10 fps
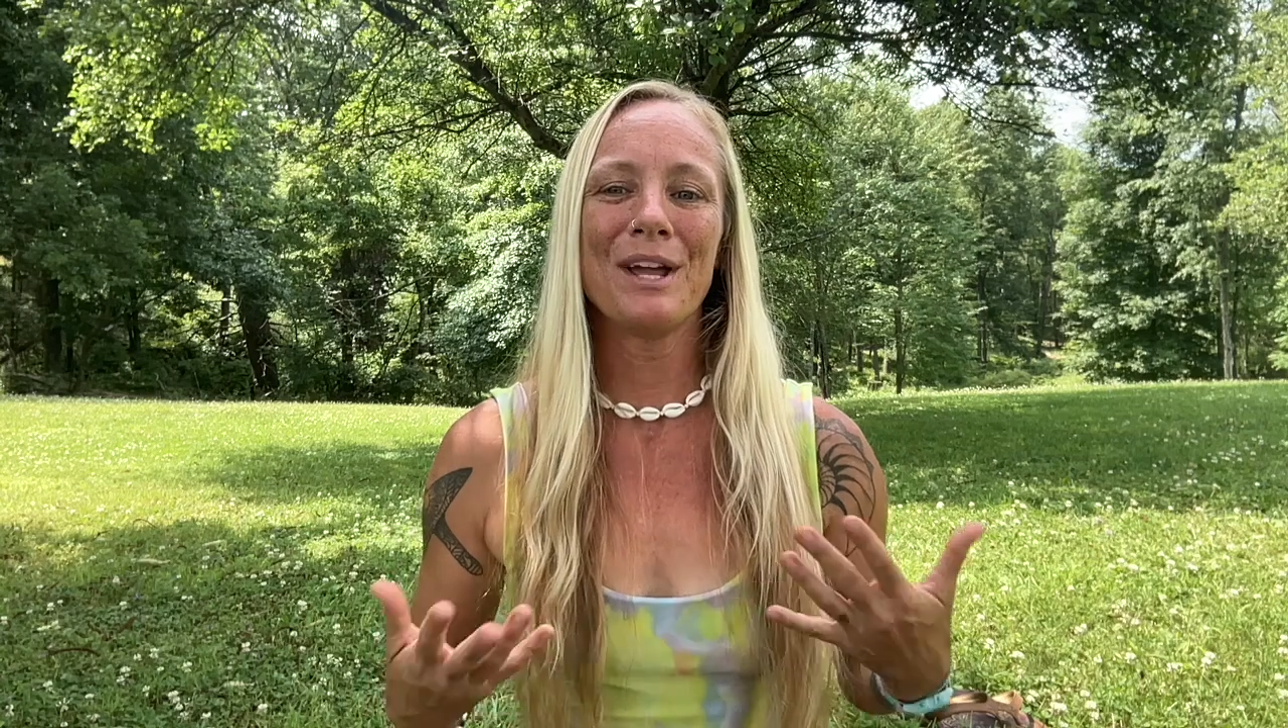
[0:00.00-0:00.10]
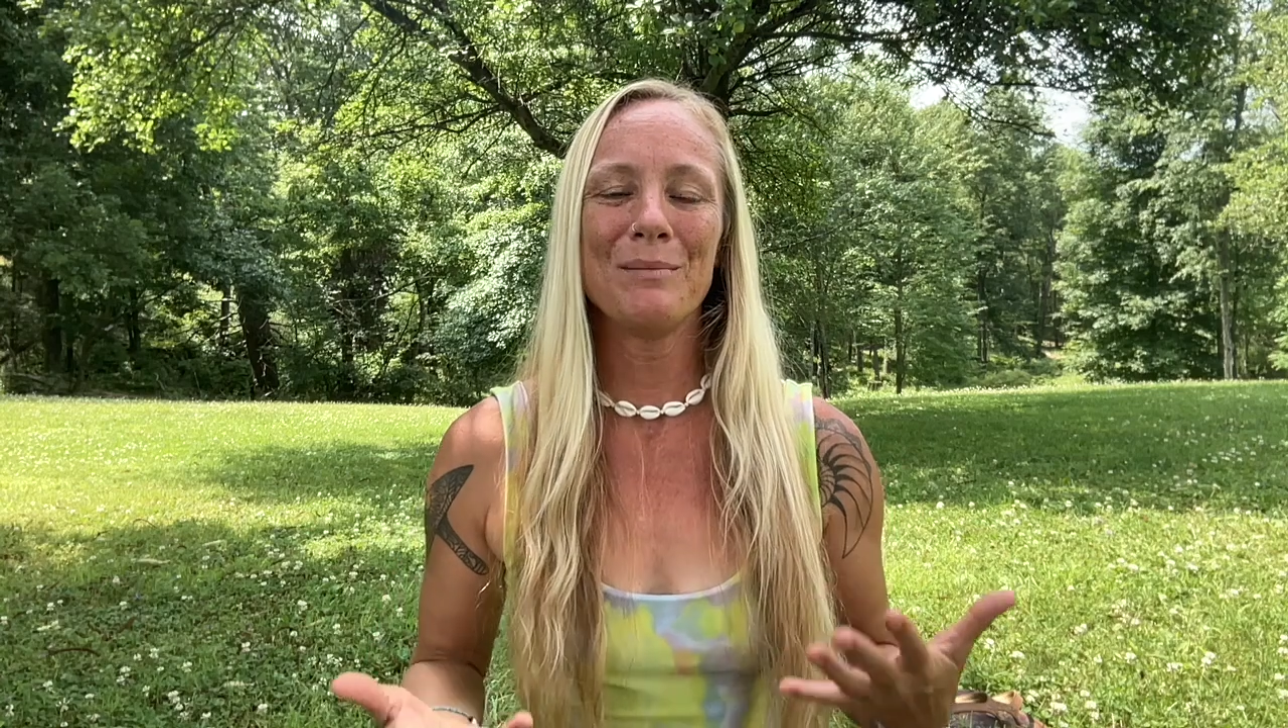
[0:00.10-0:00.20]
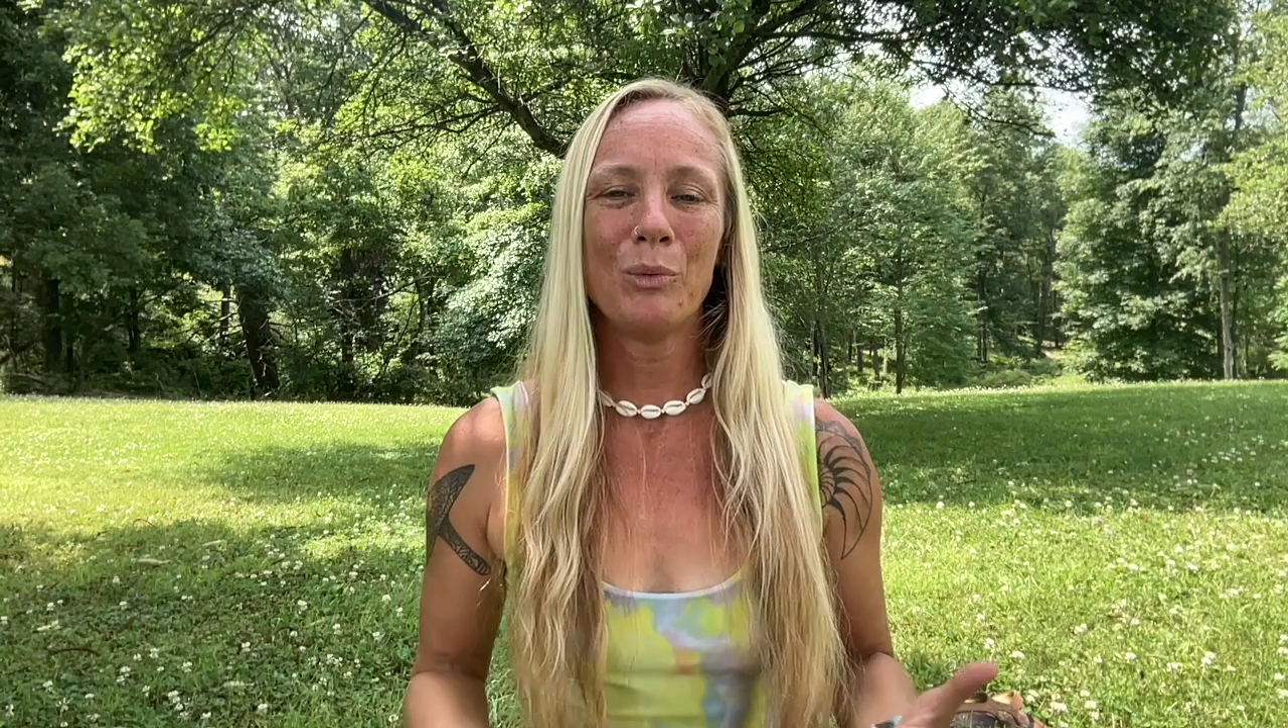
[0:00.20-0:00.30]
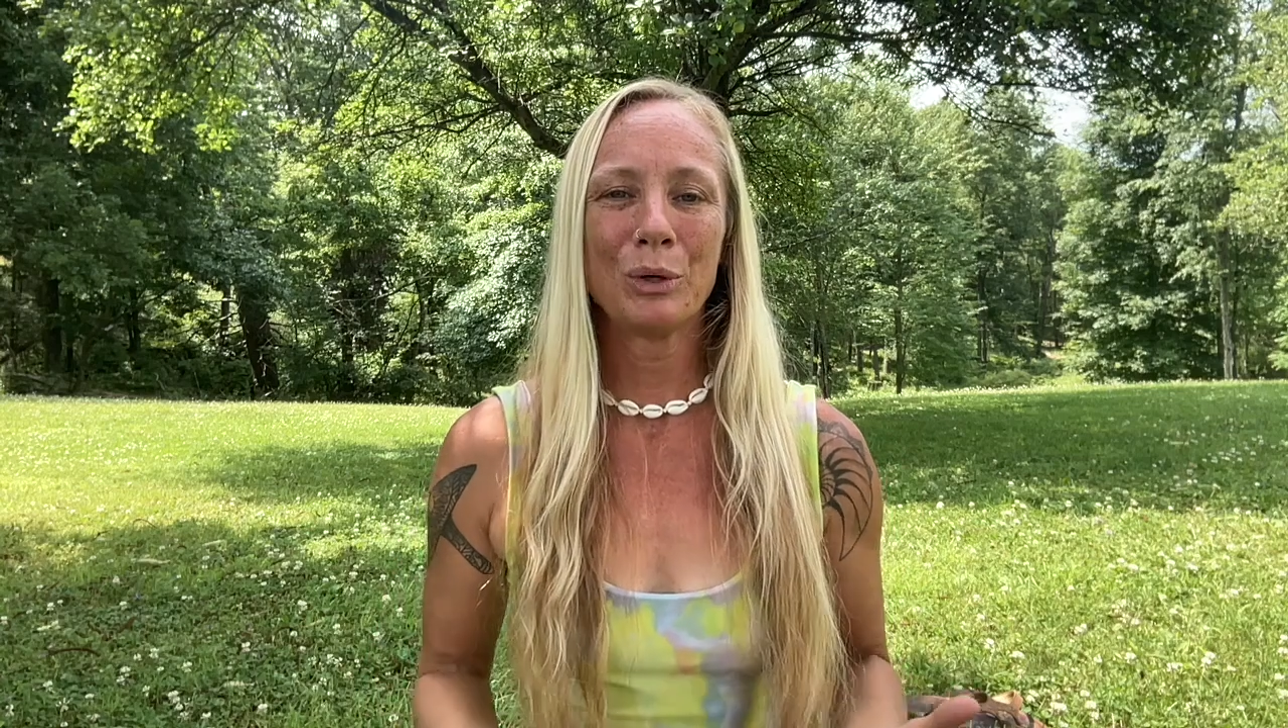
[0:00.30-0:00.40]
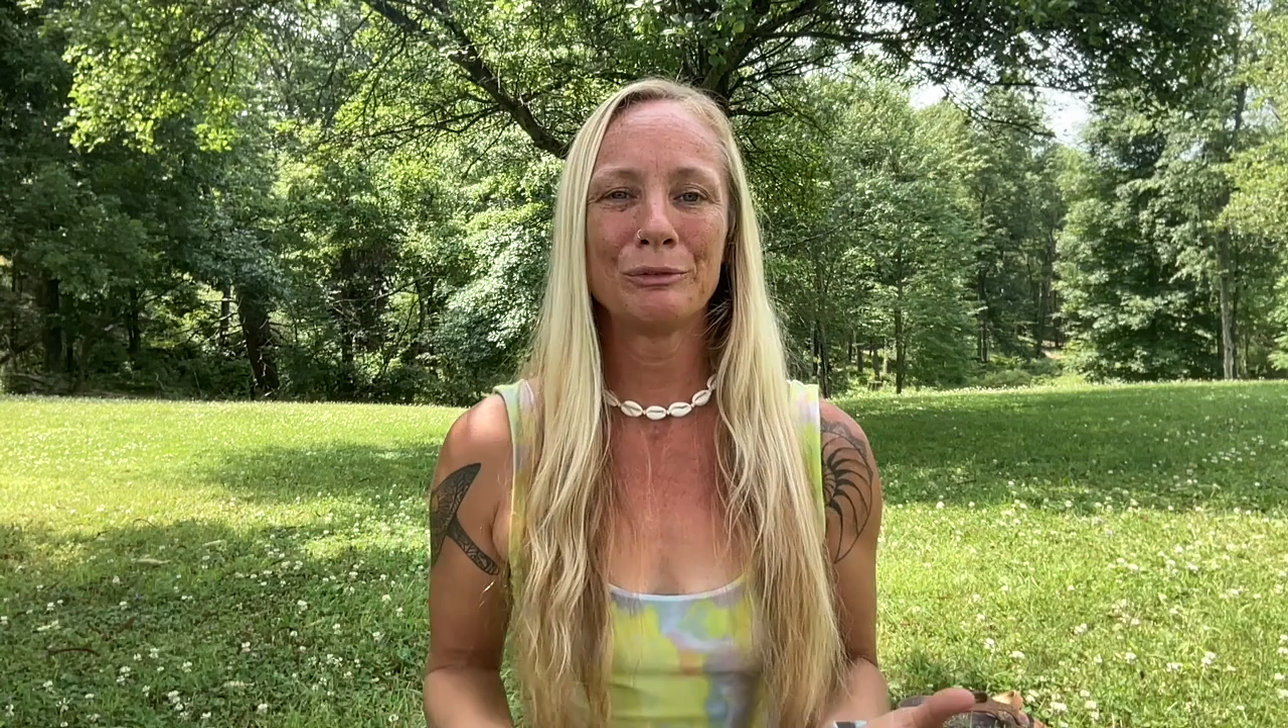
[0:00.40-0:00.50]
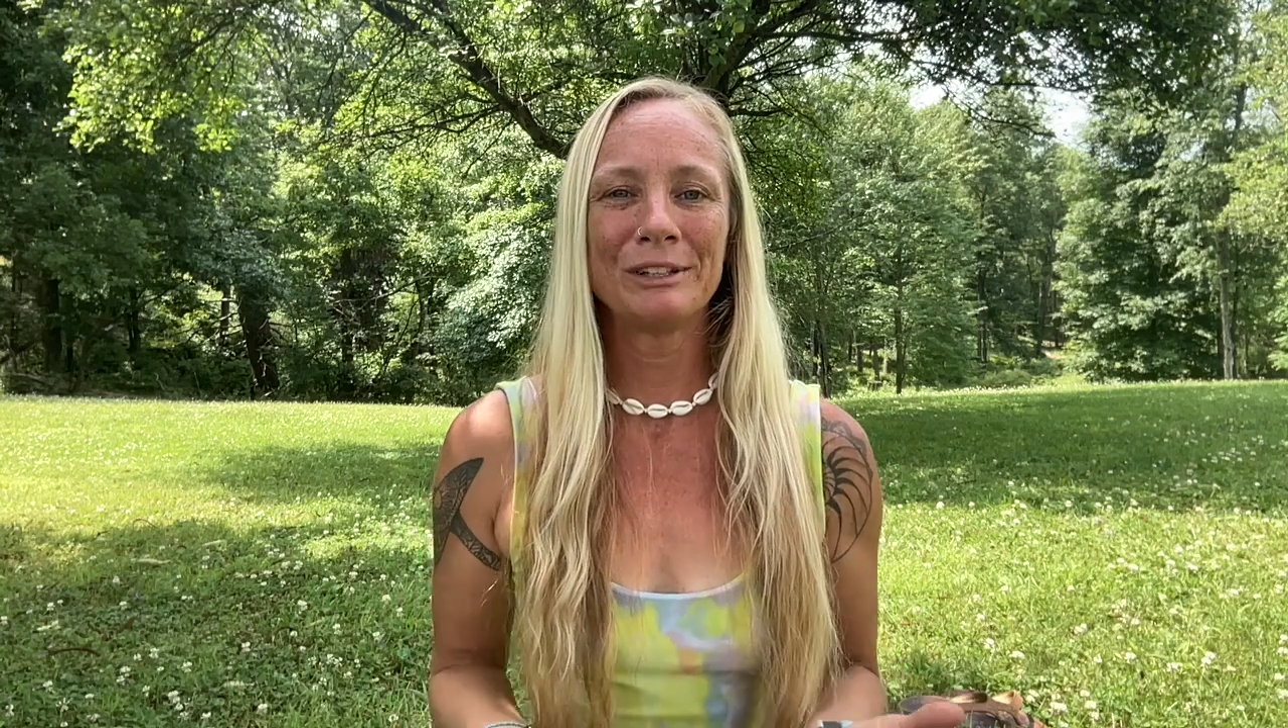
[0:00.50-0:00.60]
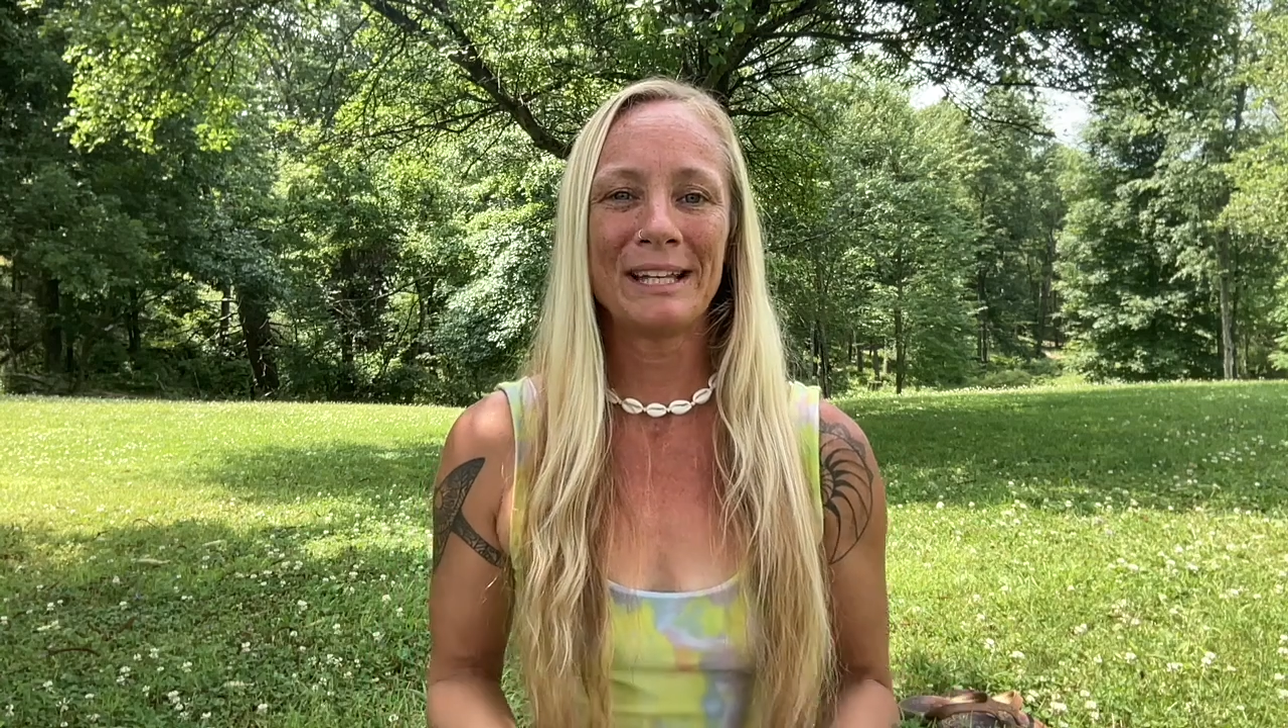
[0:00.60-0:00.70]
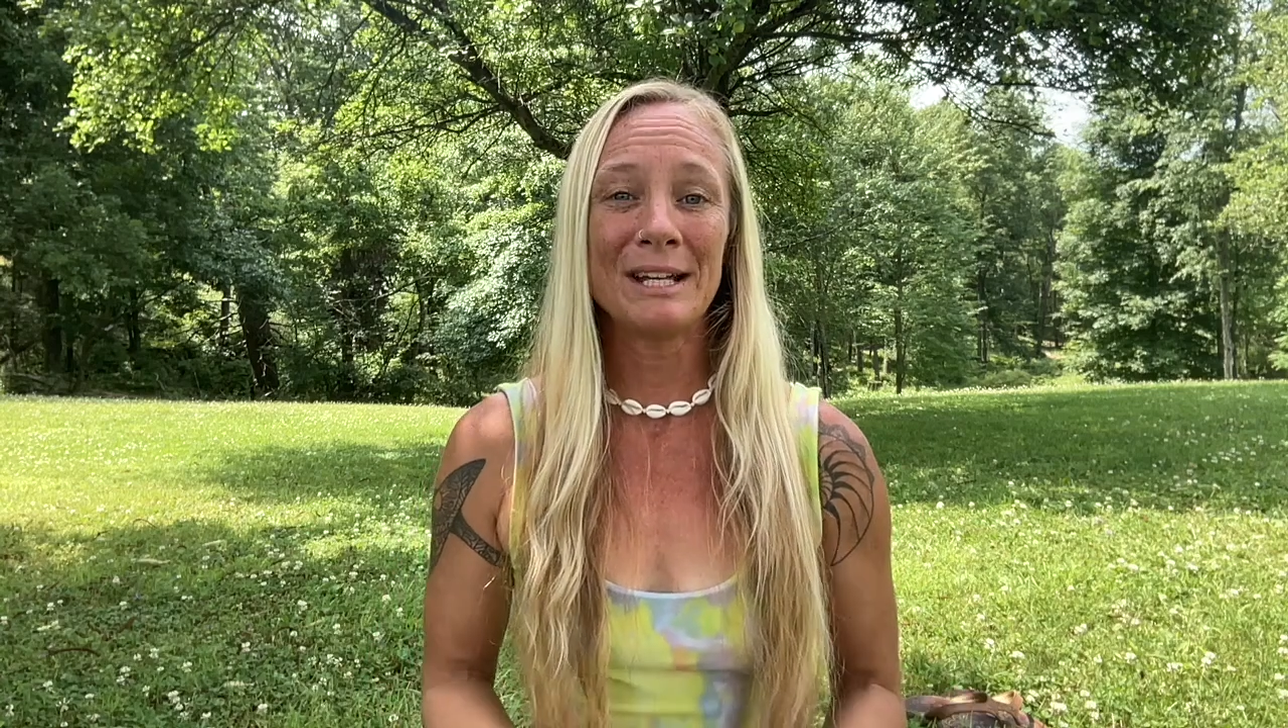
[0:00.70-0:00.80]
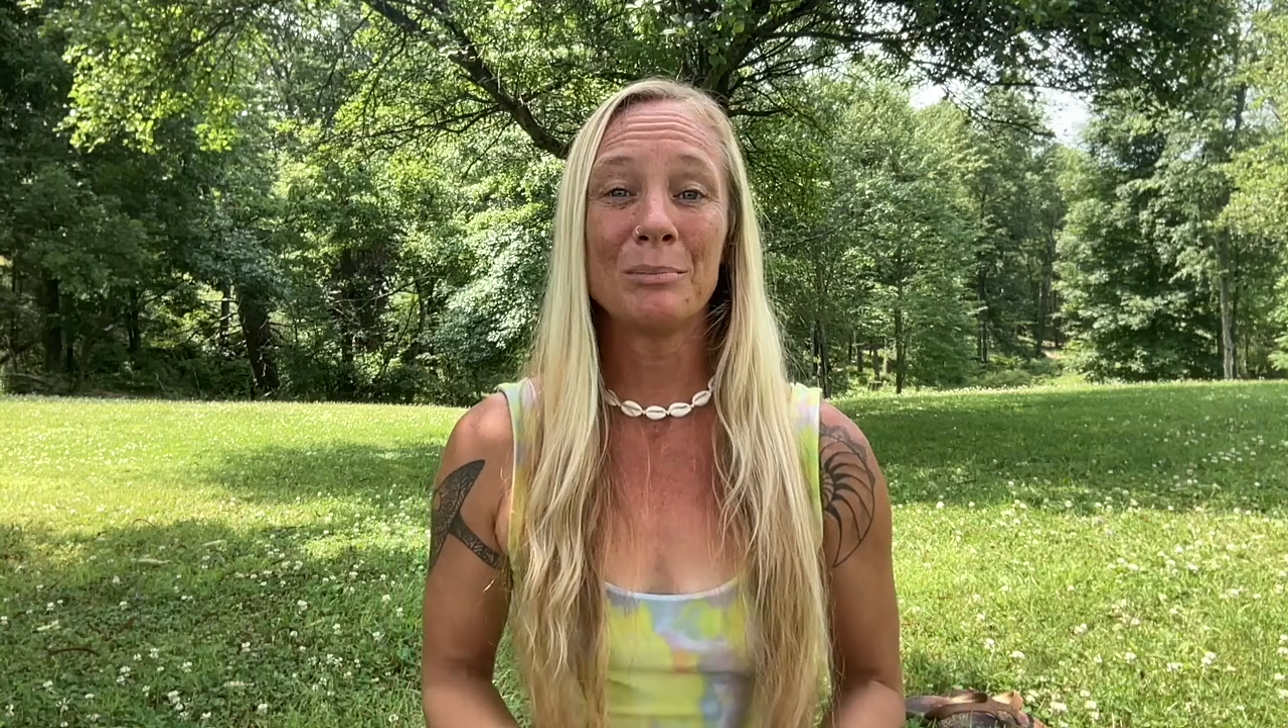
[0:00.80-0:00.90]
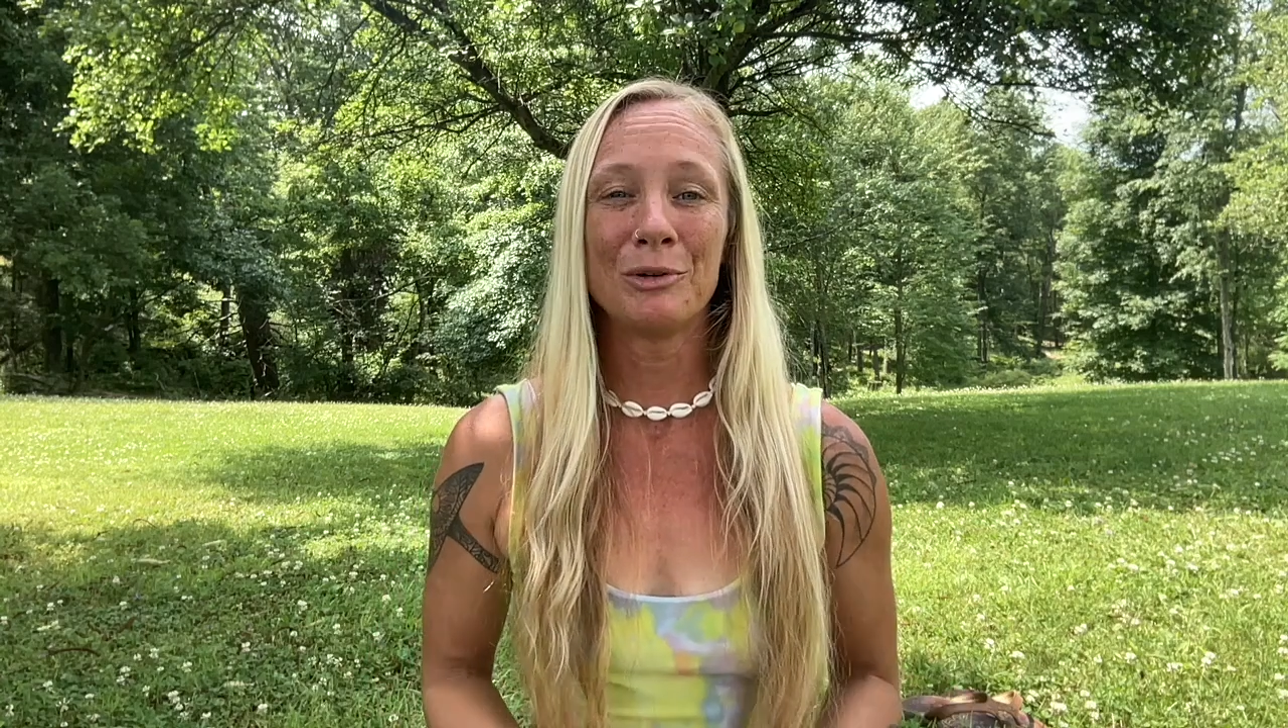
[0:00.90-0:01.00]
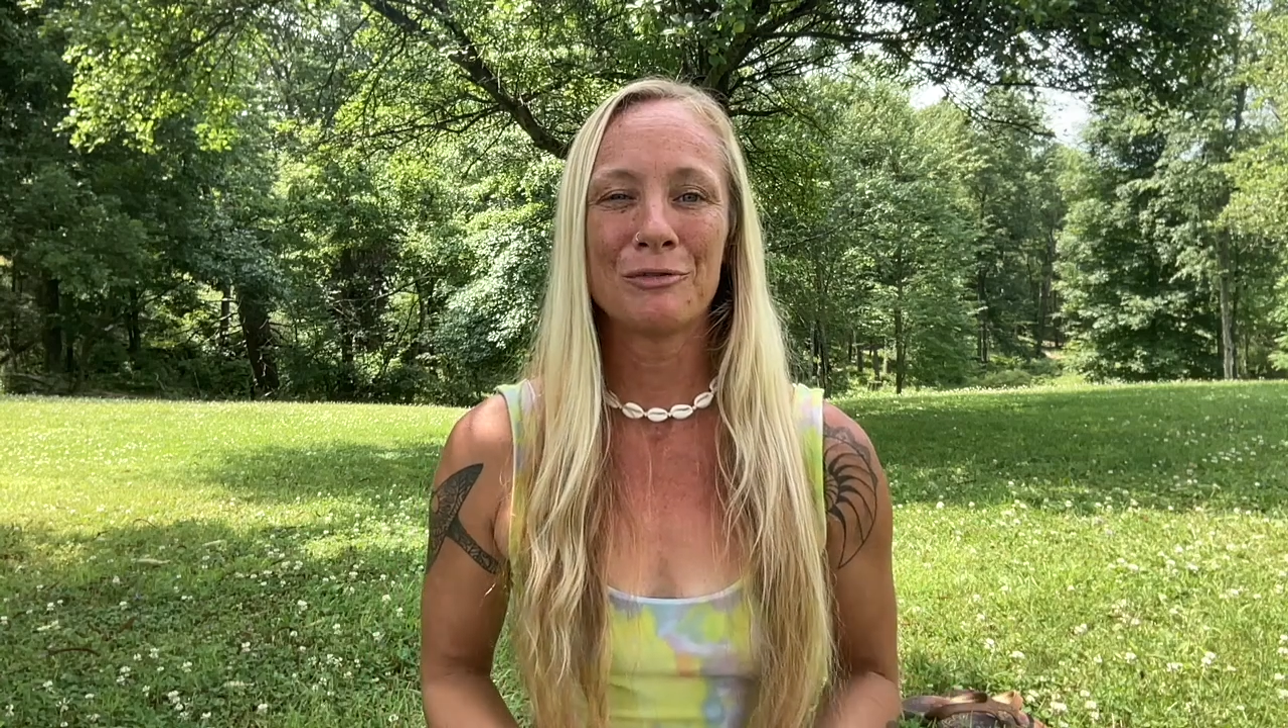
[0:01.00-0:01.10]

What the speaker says: and more relatable